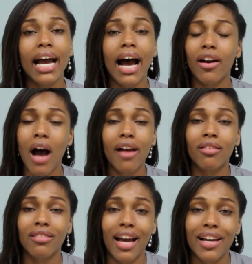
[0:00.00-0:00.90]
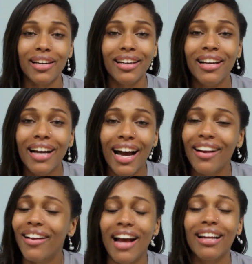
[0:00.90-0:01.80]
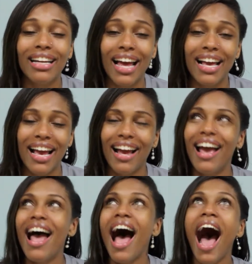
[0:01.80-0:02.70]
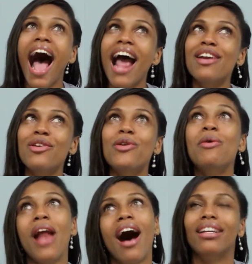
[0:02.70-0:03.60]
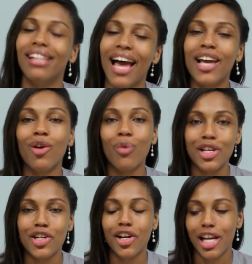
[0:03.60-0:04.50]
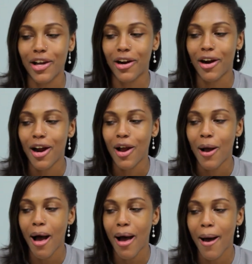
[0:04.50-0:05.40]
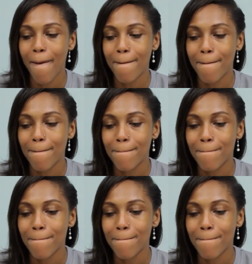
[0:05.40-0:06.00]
yeah, I don't like, I do not like winter here. I